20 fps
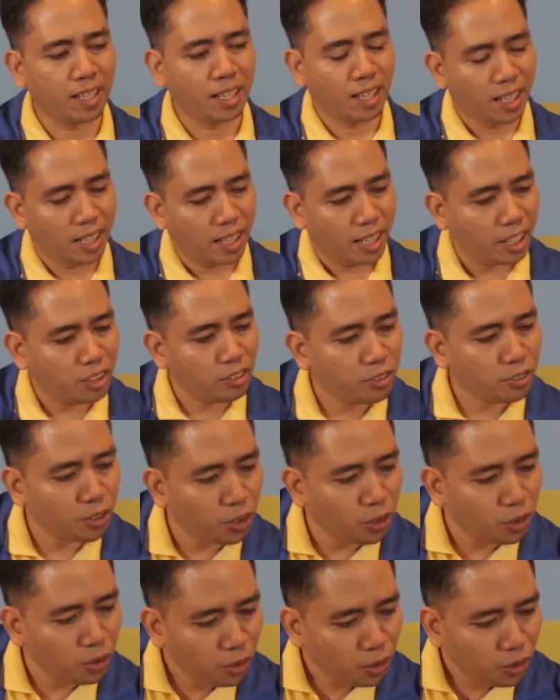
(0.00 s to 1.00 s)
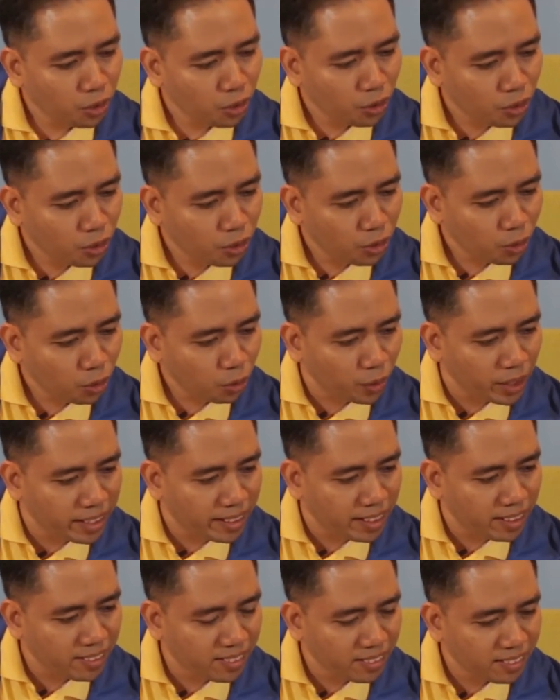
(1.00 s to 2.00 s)
And so with
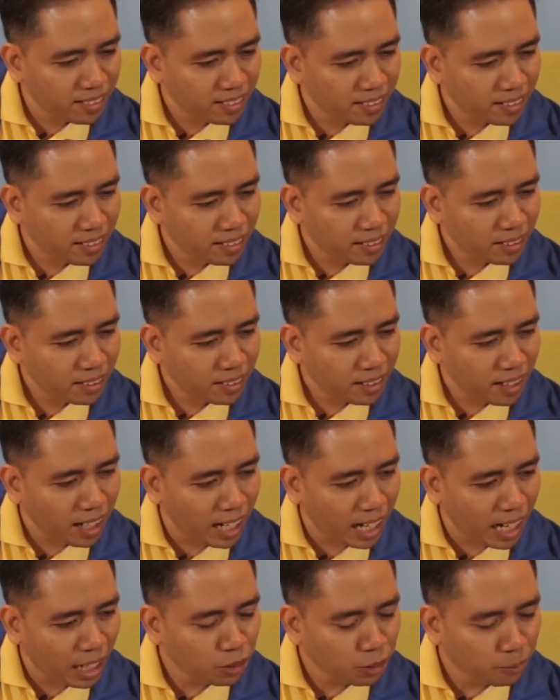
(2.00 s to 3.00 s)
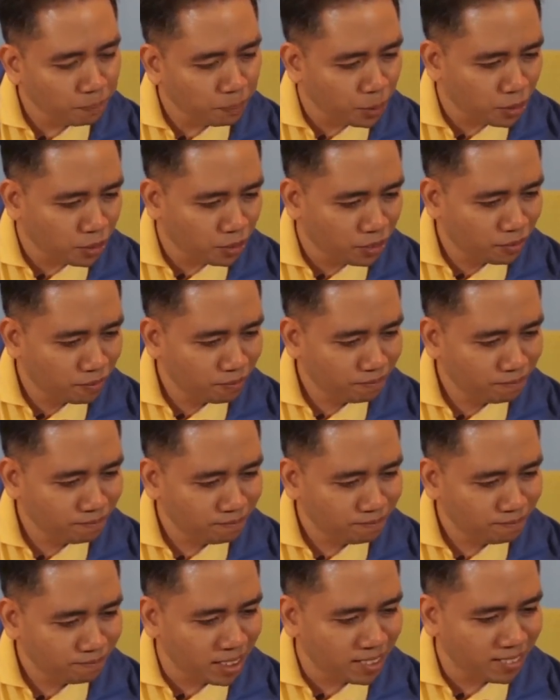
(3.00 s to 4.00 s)
this output
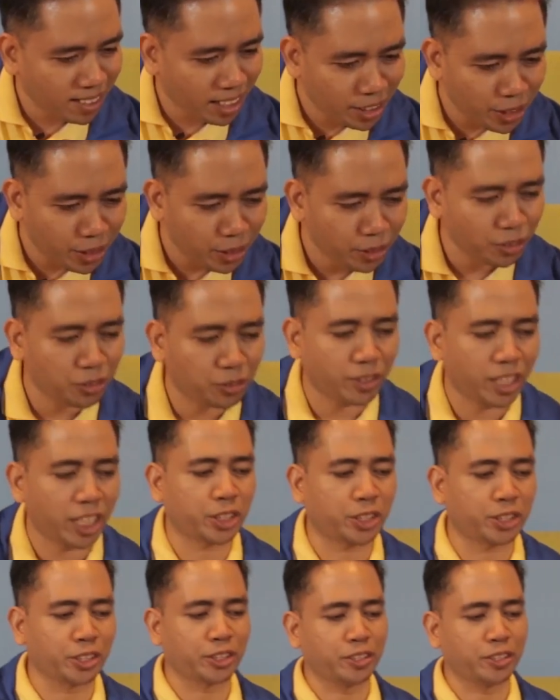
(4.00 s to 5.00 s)
that's under construction,